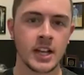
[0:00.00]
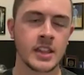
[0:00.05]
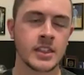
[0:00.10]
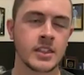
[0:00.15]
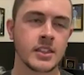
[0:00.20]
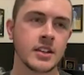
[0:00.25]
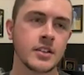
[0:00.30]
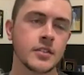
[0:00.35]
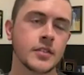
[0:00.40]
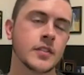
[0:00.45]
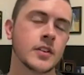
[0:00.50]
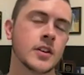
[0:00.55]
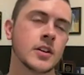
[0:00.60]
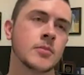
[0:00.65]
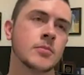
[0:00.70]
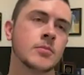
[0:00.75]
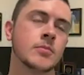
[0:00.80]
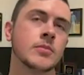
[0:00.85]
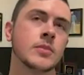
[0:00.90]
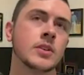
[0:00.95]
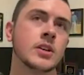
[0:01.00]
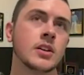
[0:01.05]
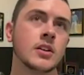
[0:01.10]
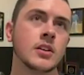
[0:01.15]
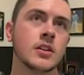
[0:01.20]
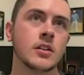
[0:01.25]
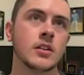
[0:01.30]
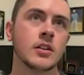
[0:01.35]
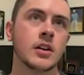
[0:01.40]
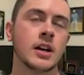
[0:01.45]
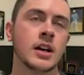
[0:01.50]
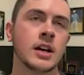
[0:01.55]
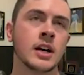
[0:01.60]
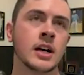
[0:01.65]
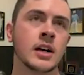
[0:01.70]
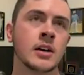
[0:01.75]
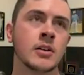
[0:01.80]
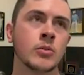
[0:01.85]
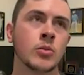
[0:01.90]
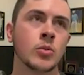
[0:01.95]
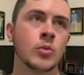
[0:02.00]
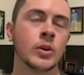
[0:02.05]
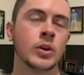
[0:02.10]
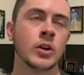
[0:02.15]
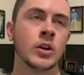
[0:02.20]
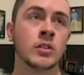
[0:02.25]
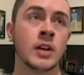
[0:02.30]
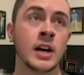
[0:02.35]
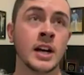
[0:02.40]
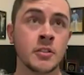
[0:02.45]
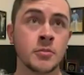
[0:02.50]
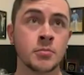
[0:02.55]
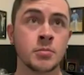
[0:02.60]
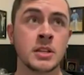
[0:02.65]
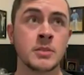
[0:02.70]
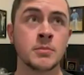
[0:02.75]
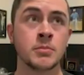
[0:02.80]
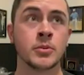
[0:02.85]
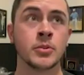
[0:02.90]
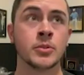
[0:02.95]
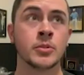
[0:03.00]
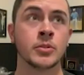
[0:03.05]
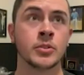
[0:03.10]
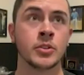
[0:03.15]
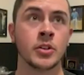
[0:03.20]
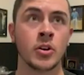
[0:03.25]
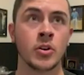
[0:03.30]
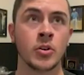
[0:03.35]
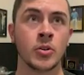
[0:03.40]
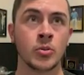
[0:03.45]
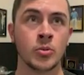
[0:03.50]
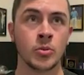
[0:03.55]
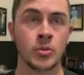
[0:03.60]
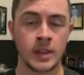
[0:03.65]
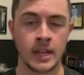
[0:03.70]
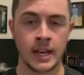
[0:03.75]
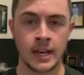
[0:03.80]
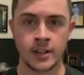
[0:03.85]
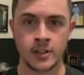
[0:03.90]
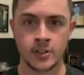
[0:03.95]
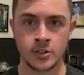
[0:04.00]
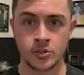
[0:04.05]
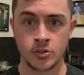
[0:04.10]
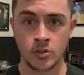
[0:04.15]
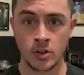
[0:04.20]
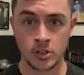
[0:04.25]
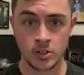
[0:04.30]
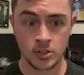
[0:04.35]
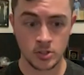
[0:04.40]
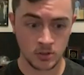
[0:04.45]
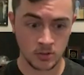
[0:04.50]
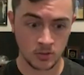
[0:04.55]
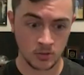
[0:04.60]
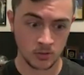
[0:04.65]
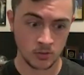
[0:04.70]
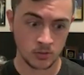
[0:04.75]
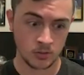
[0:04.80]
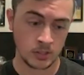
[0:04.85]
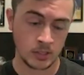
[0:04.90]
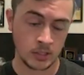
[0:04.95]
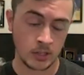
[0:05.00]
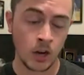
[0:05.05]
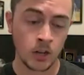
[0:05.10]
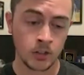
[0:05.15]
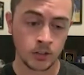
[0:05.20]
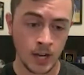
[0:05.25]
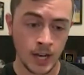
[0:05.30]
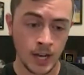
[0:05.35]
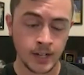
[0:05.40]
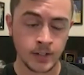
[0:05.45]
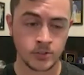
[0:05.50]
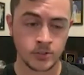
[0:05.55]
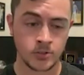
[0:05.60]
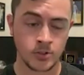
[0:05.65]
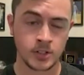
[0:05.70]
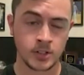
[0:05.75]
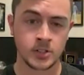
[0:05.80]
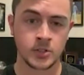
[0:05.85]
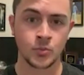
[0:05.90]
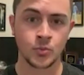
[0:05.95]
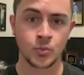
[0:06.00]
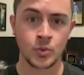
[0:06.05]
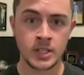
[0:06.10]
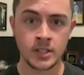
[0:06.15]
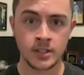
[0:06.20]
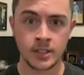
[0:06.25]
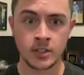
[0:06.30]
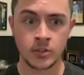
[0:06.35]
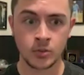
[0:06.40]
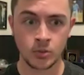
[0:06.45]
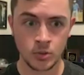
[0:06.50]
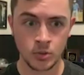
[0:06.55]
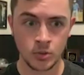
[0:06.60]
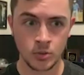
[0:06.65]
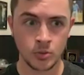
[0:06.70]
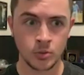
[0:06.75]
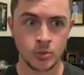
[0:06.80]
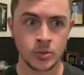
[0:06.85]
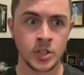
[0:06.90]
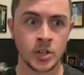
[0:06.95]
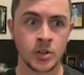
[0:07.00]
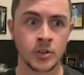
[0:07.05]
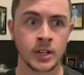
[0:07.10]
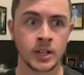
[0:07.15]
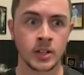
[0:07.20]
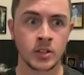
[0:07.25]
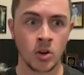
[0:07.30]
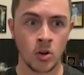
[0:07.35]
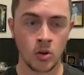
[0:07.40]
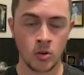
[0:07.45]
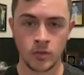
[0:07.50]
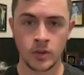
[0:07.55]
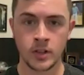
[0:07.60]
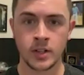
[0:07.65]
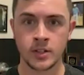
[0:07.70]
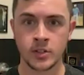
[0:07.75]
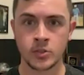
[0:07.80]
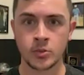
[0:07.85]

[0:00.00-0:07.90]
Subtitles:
I think from well, a lot of people know that instructional online instruction really grew during COVID in